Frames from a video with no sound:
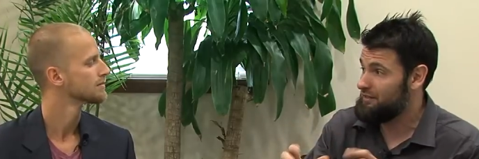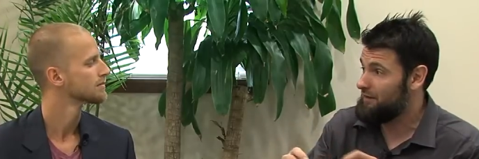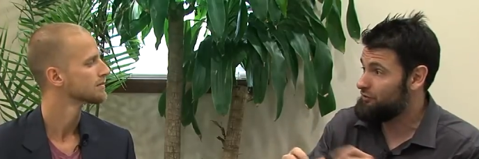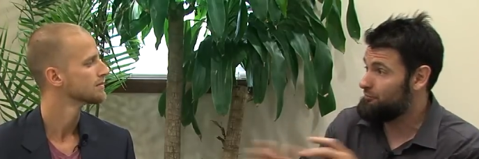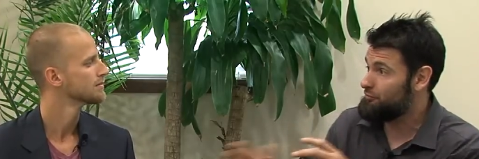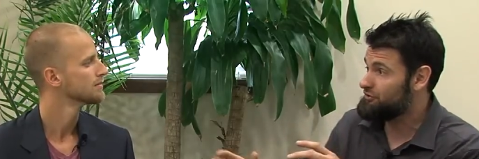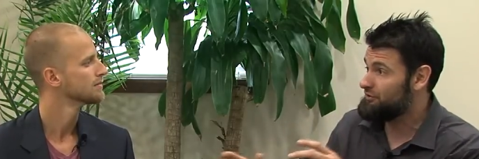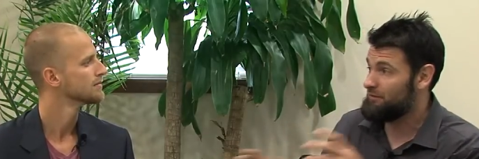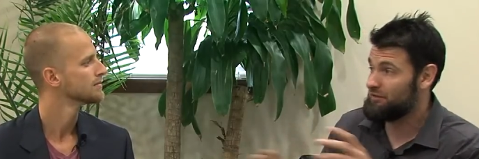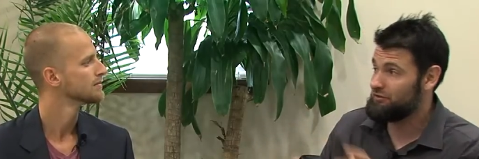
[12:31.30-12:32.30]
Speaker 1: Now you're Muslim,
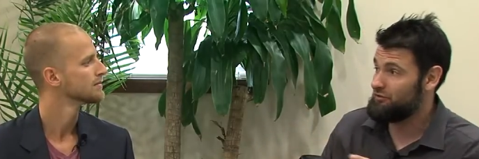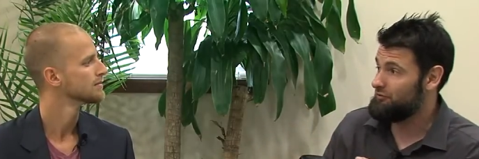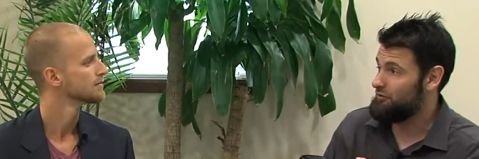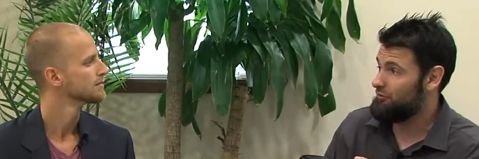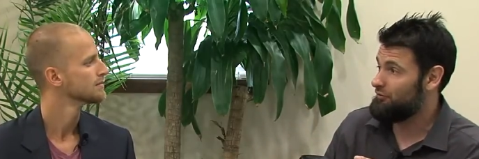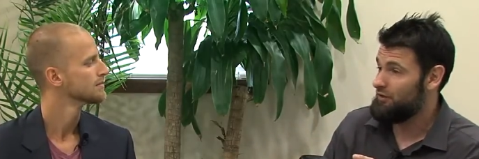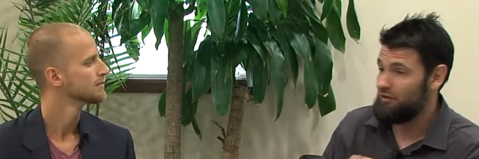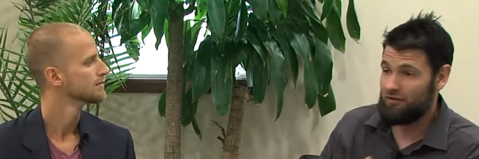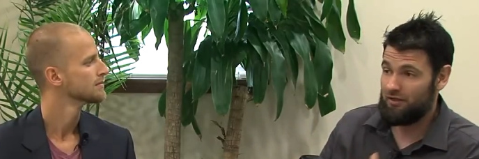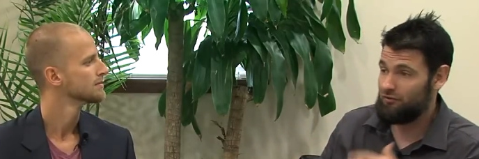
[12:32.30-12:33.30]
next thing you know
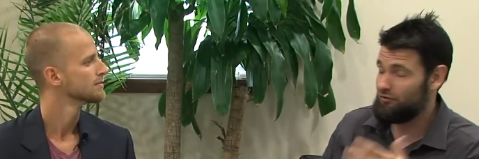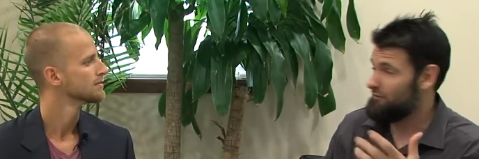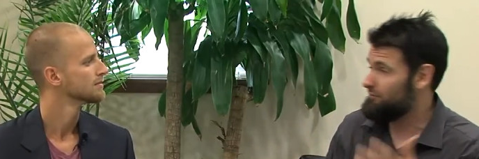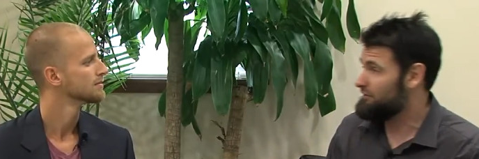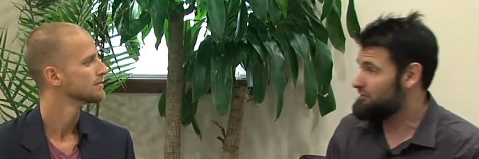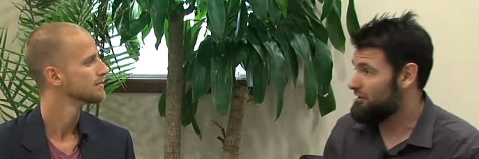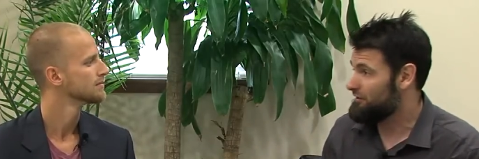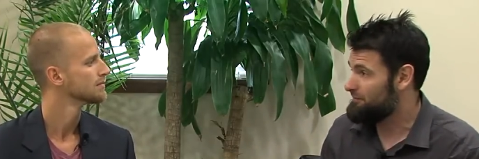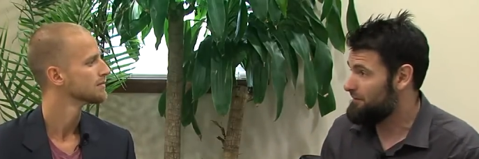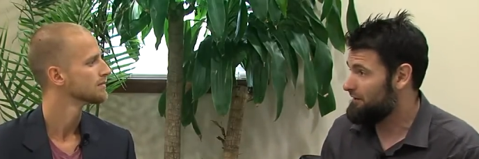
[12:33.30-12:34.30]
that you're going to be talking
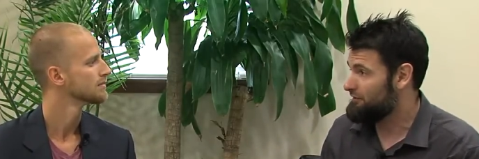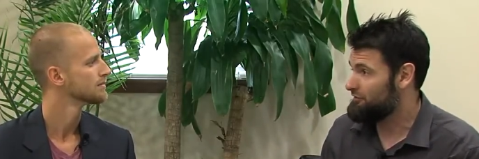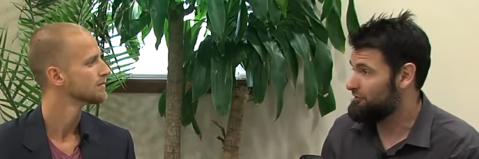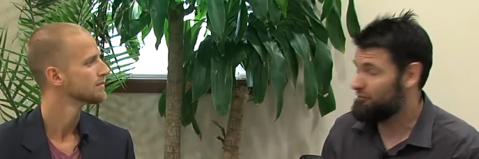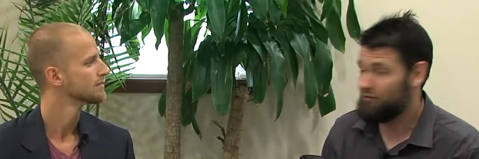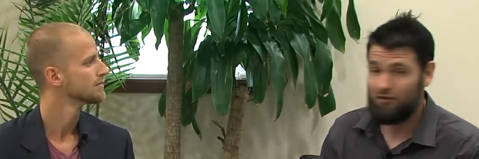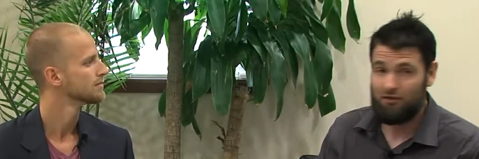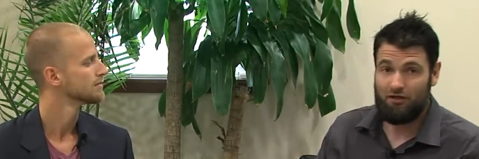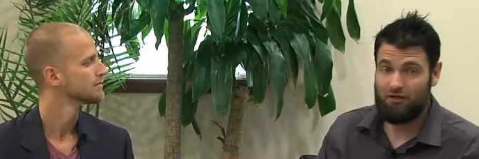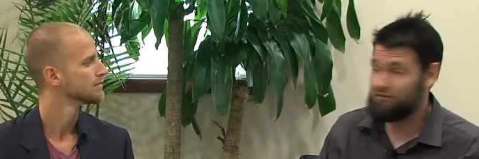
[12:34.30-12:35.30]
about you know
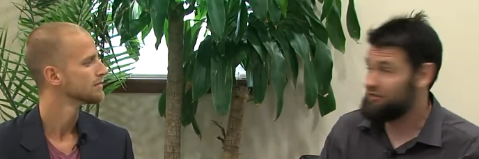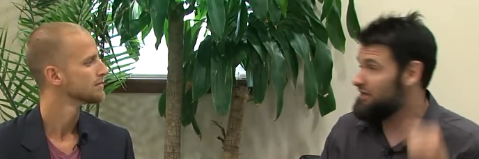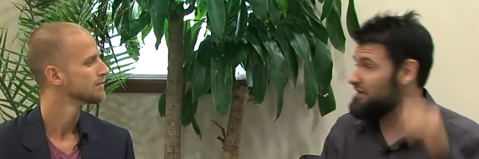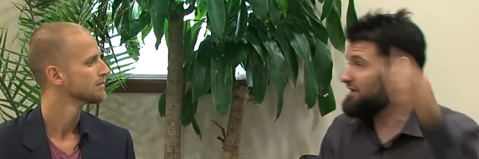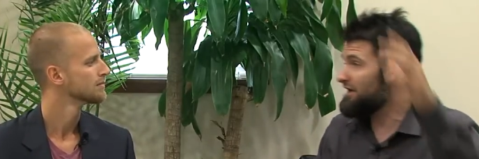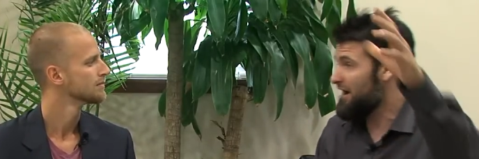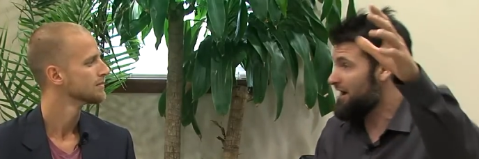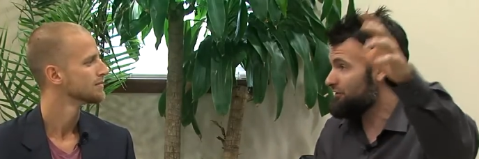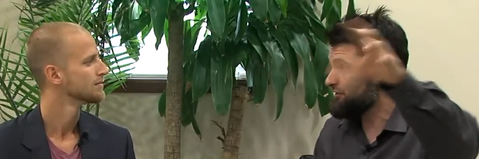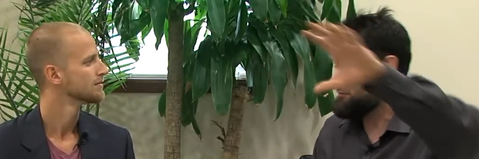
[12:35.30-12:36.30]
uh, jihad.
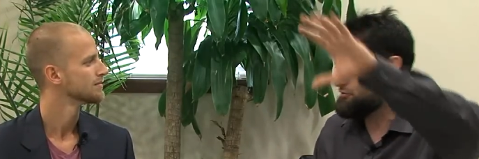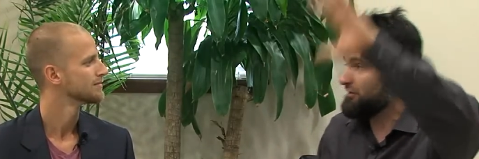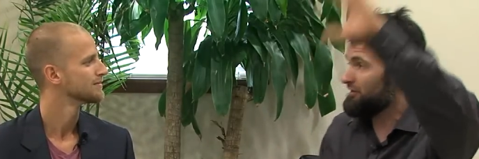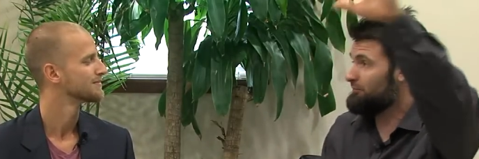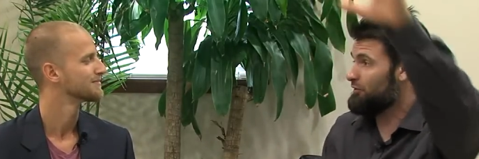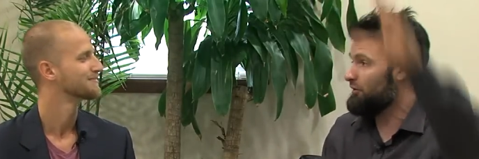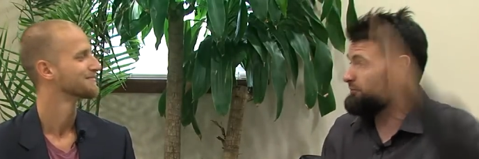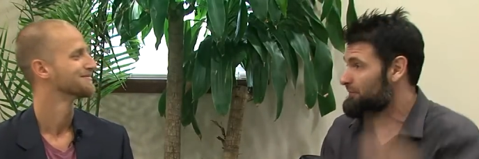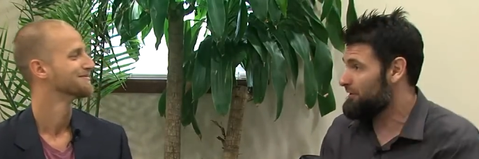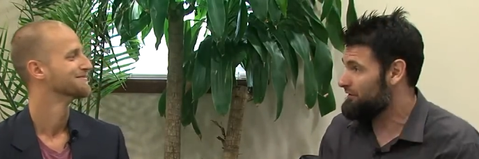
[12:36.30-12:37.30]
You're going to be trying to blow up
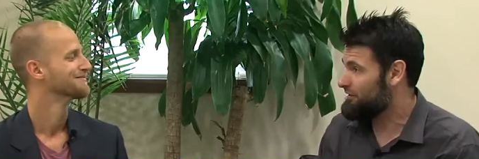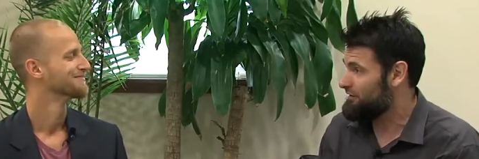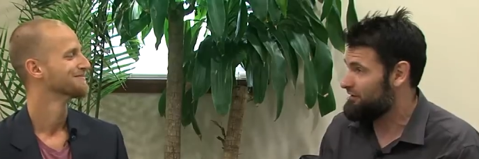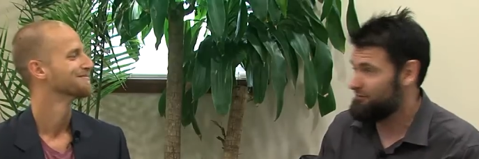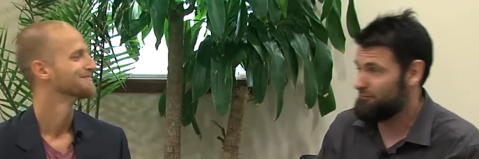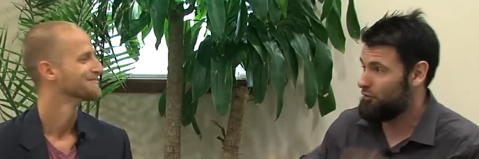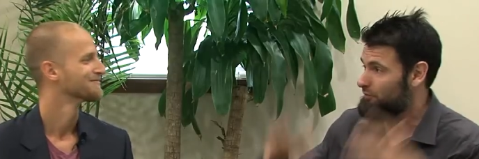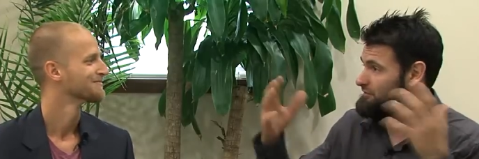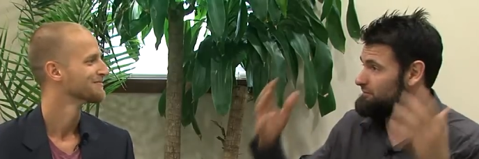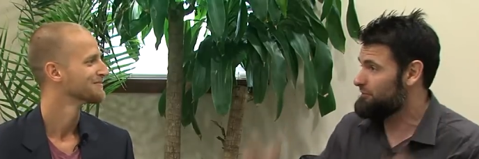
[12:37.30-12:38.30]
America and blow up
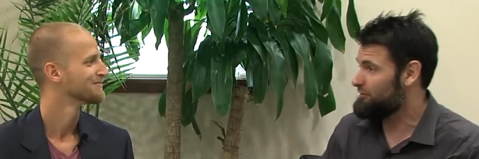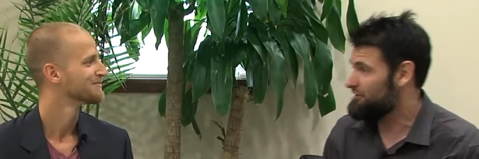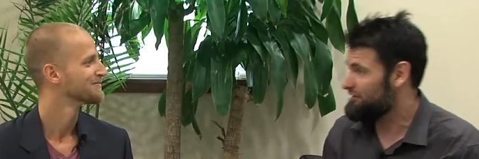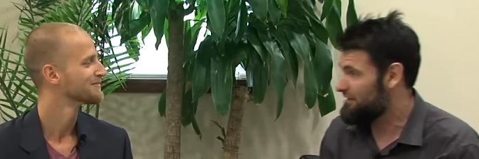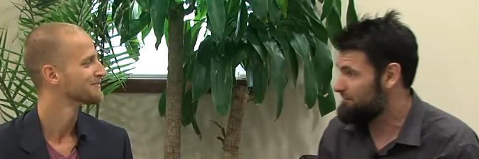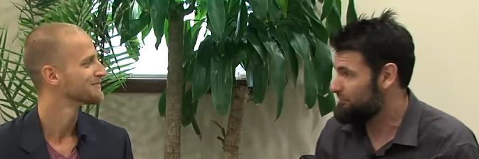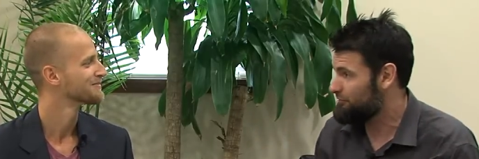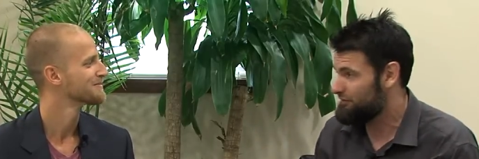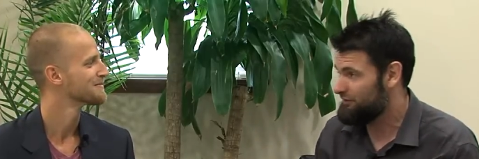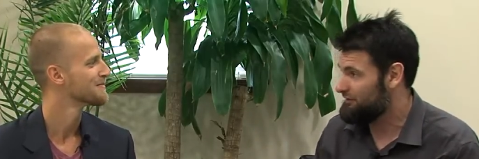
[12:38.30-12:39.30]
this building and that
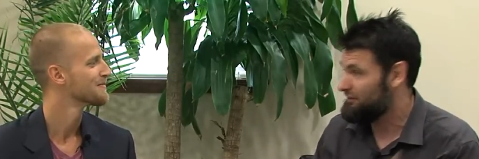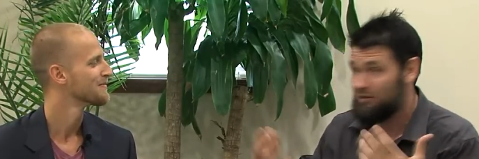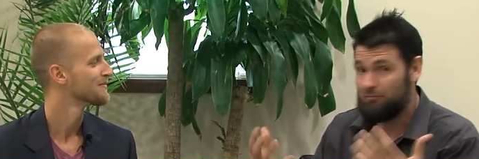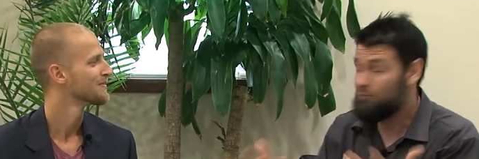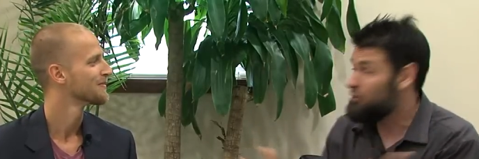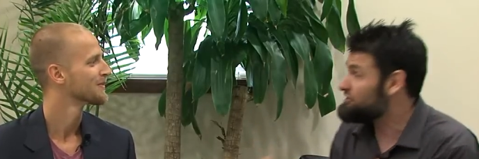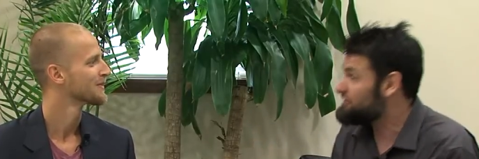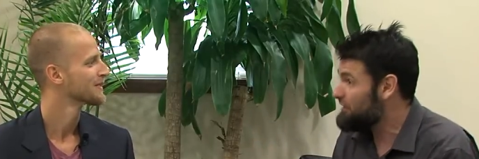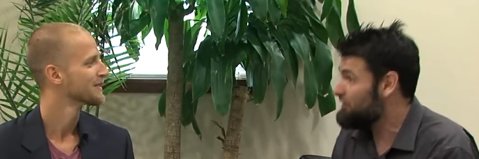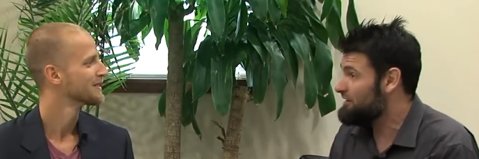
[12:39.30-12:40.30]
building, and people are
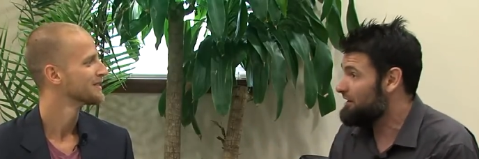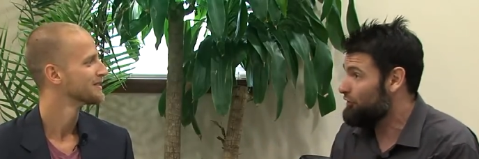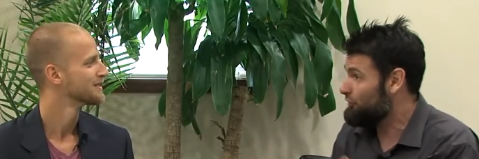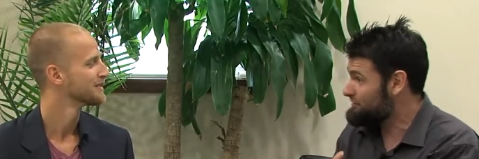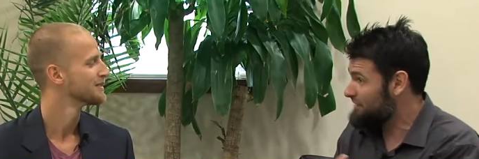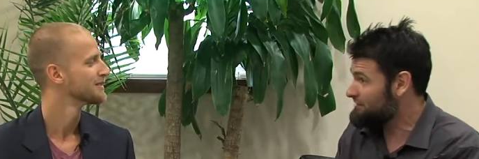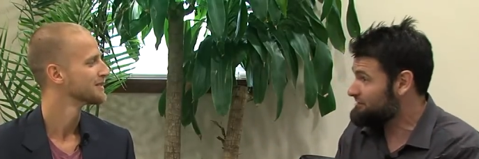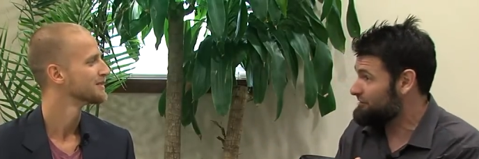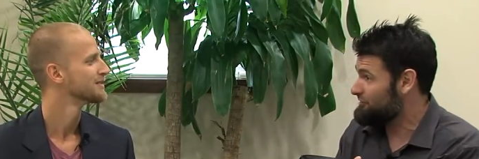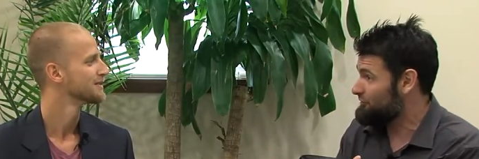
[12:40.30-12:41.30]
scared now. Oh, a
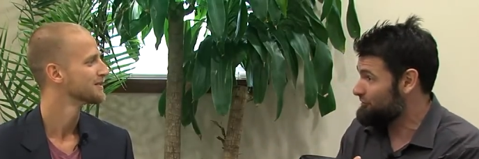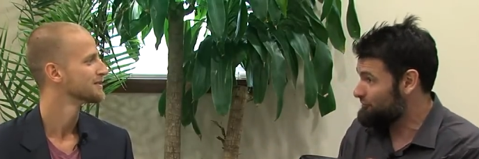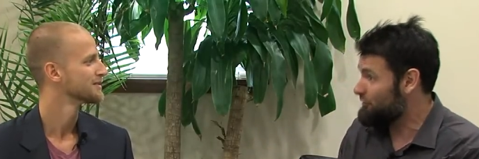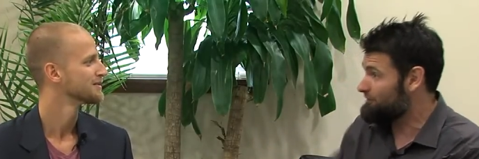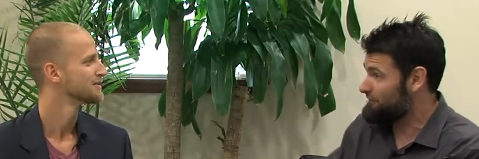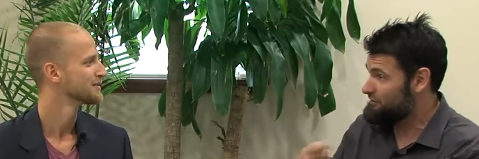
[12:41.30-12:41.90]
Texan, you know you rough and